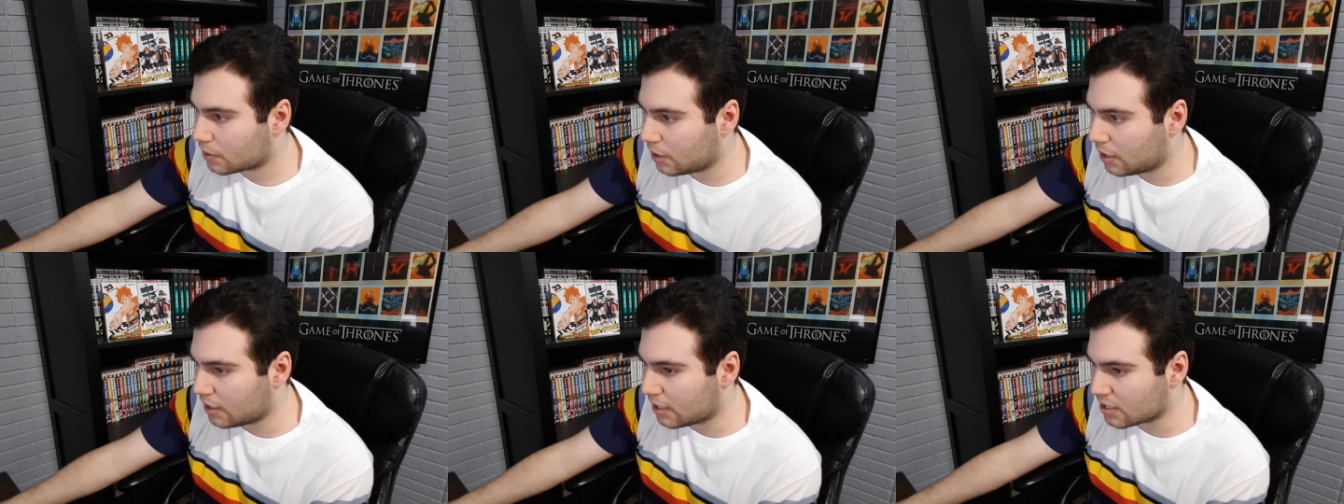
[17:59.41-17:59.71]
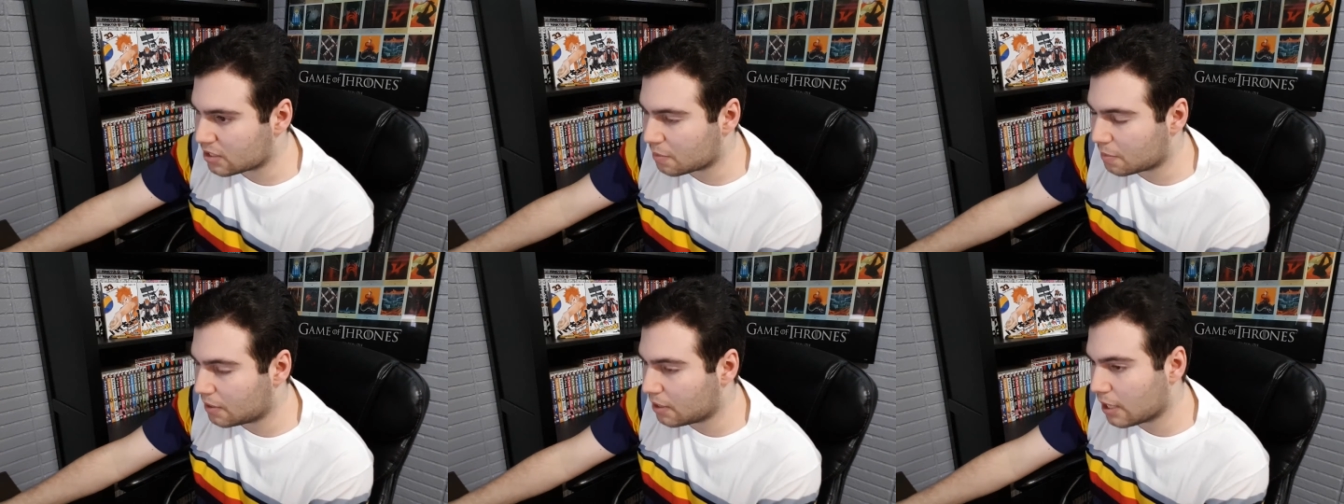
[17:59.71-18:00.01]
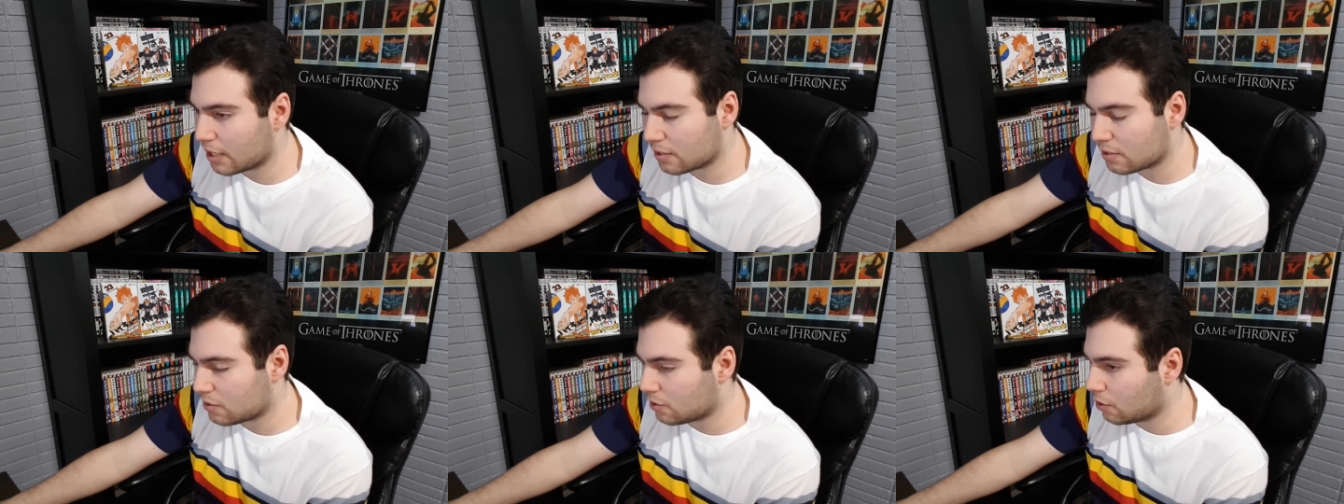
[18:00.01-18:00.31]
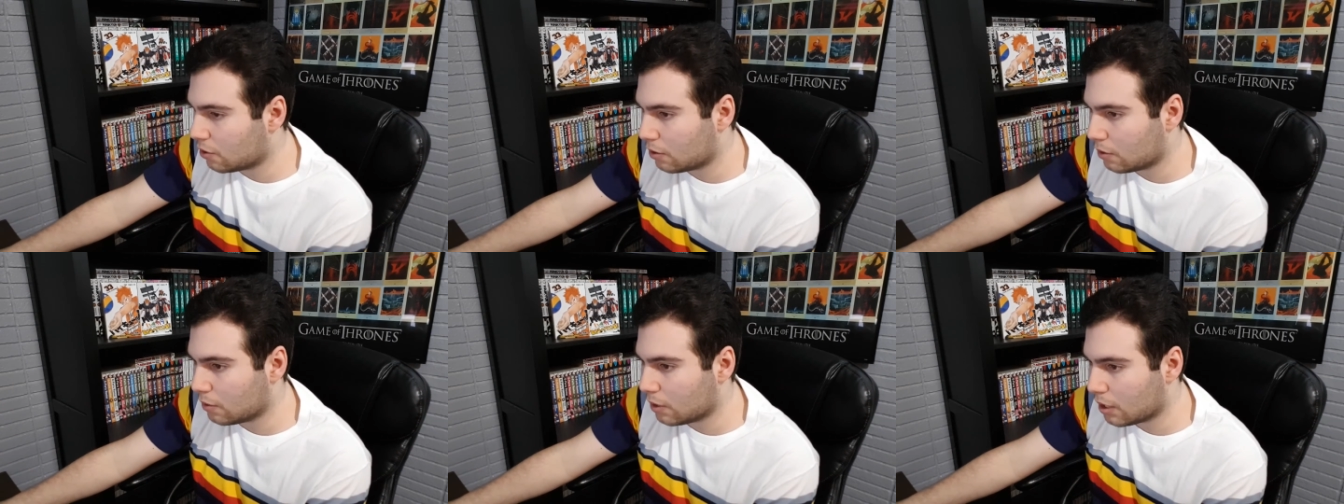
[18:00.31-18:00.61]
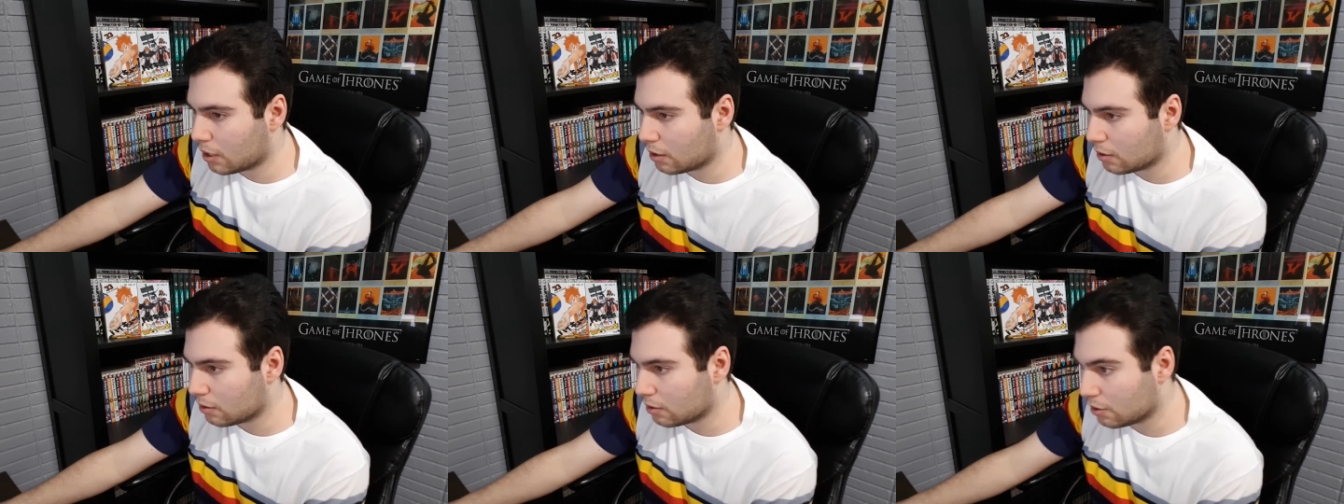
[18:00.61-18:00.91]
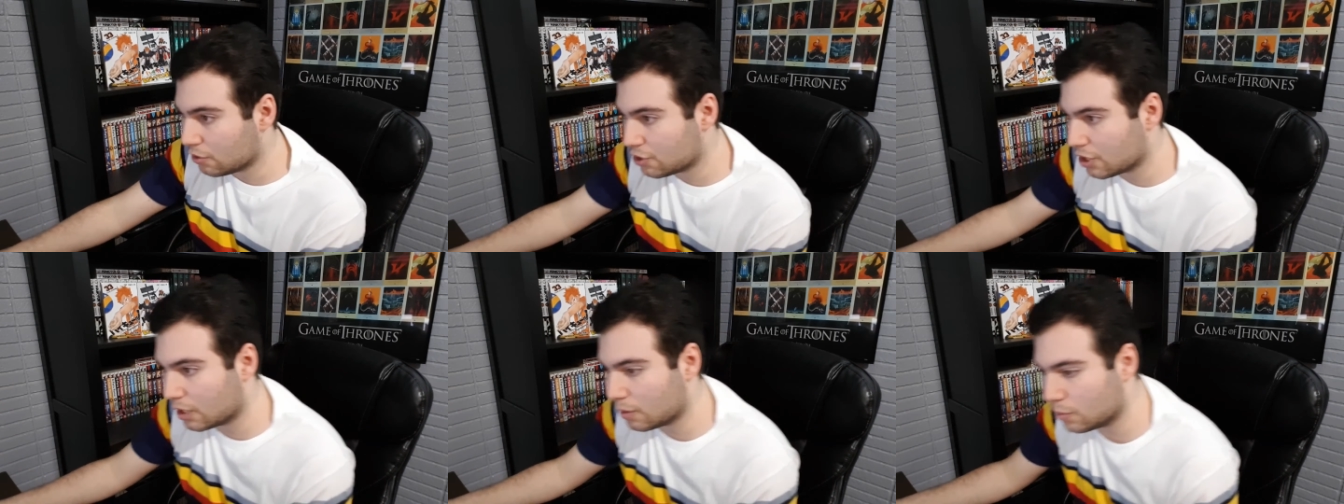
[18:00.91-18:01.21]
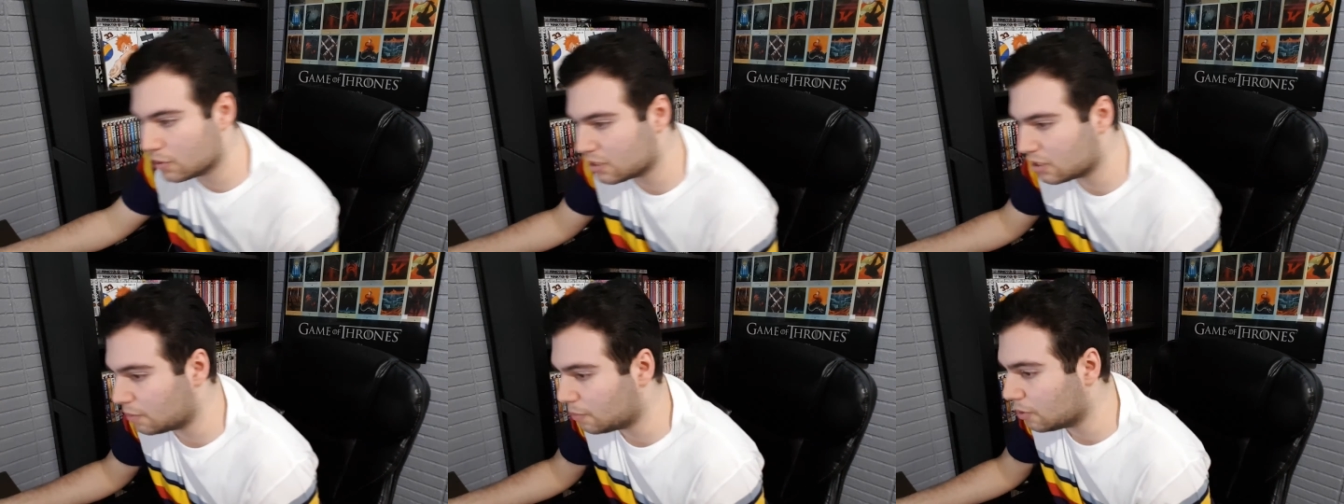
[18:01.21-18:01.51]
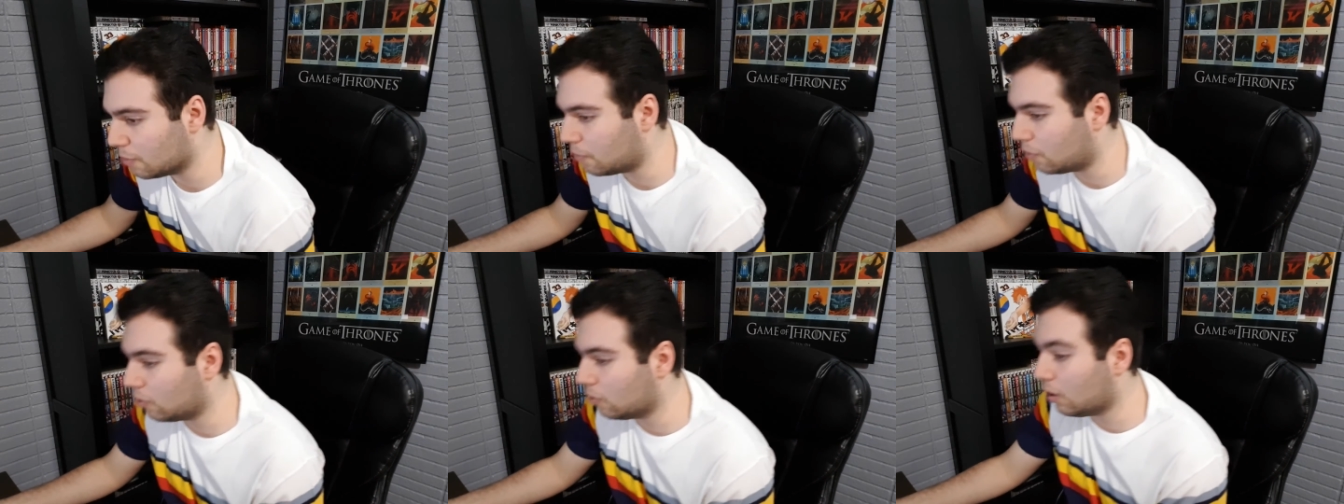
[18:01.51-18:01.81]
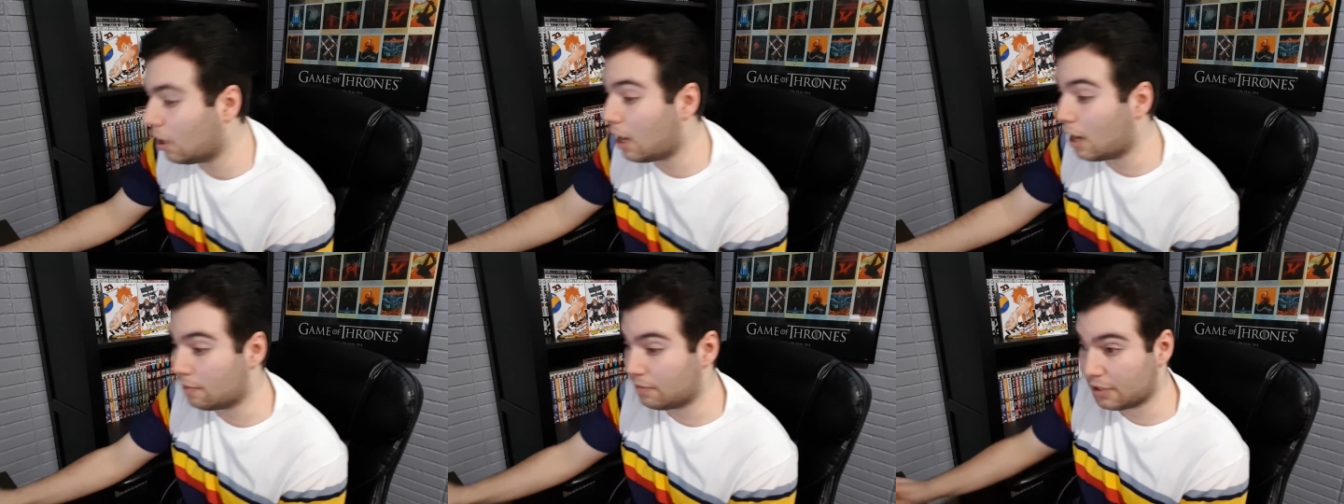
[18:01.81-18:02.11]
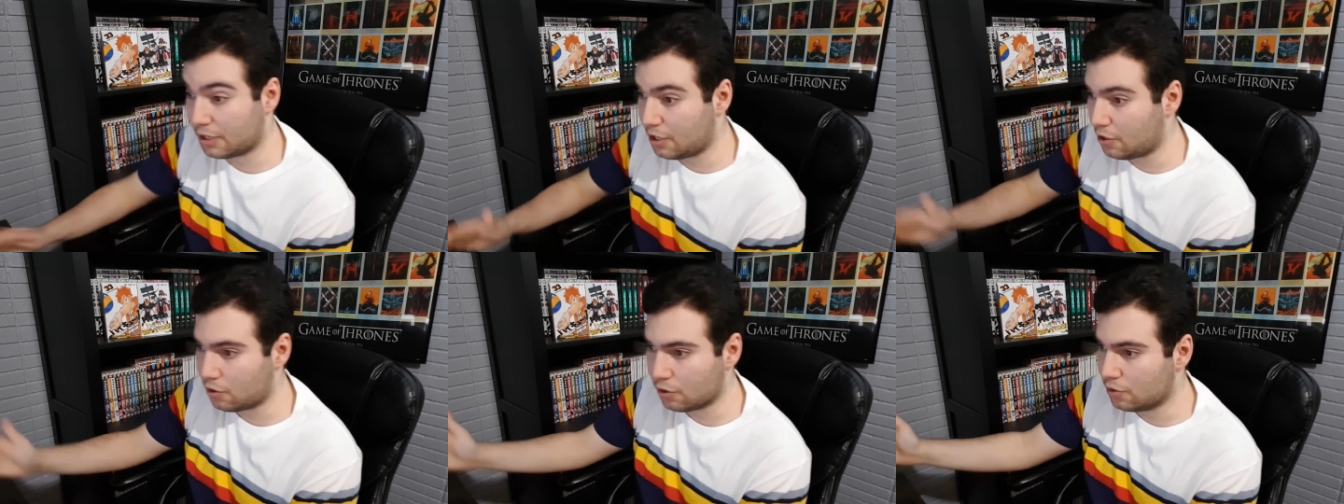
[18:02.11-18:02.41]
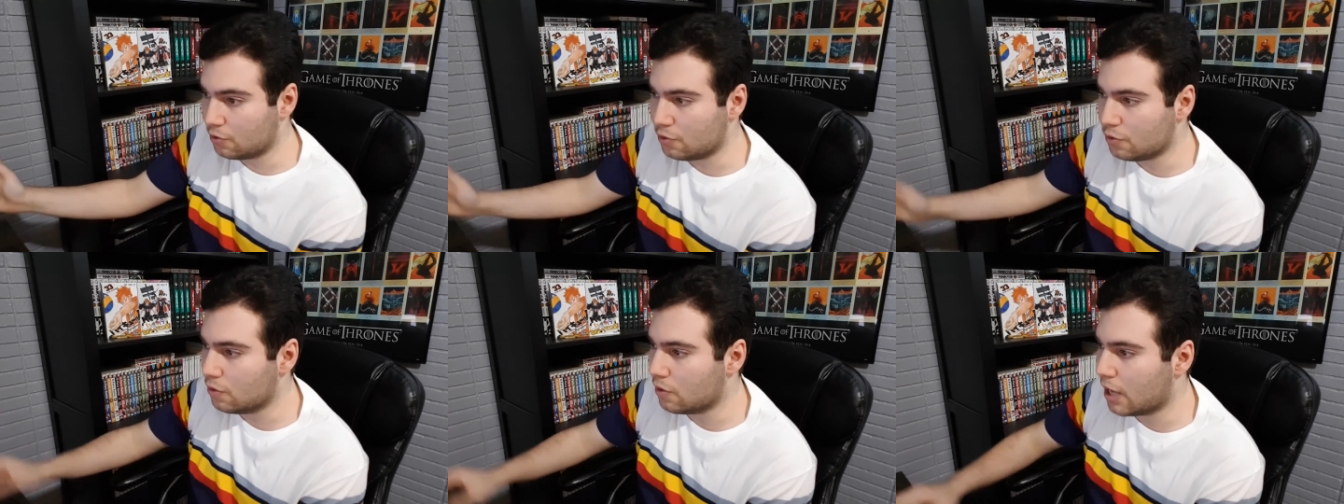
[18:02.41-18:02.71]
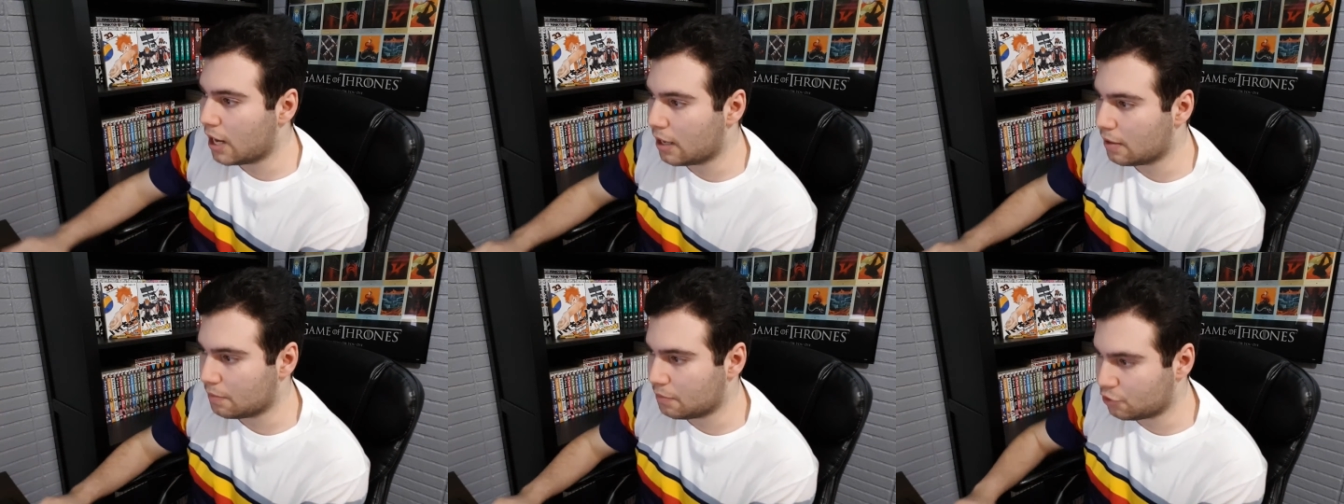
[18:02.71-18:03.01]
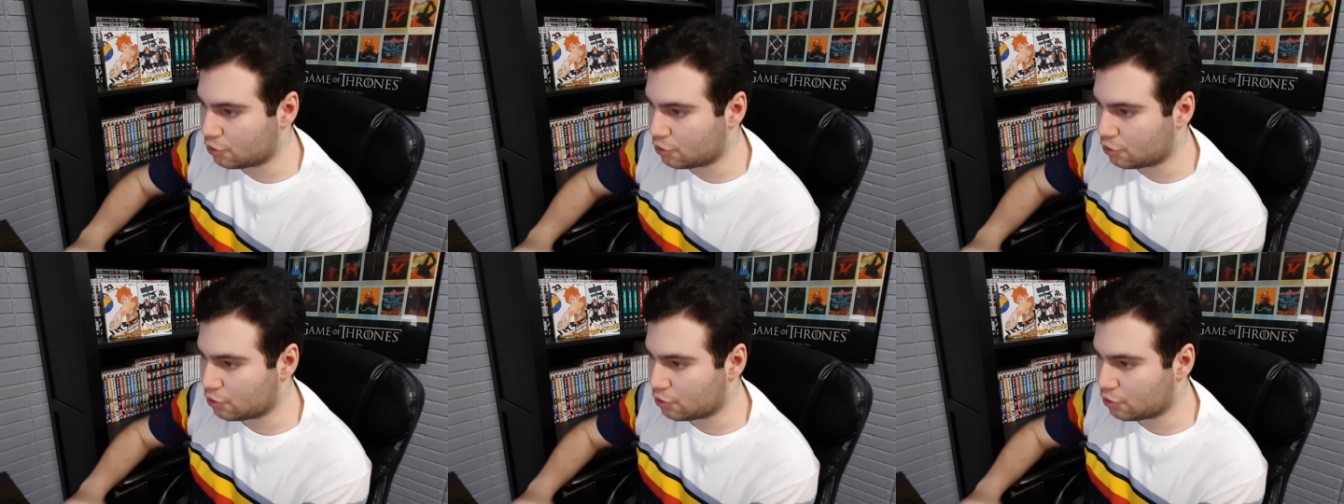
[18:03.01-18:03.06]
And that's something that's you know uh, Lil Giant wasn't able to pull off. Like he couldn't do that.